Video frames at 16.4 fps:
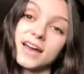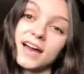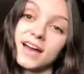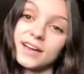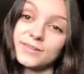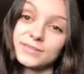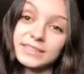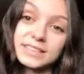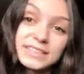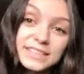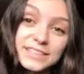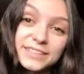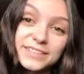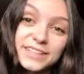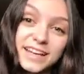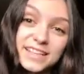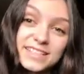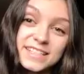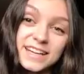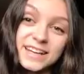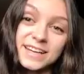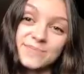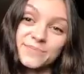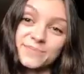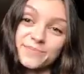I will see you next
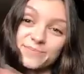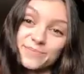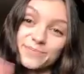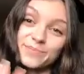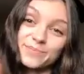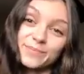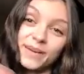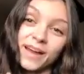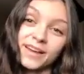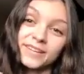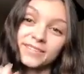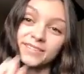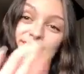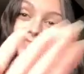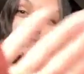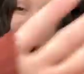time. Bye.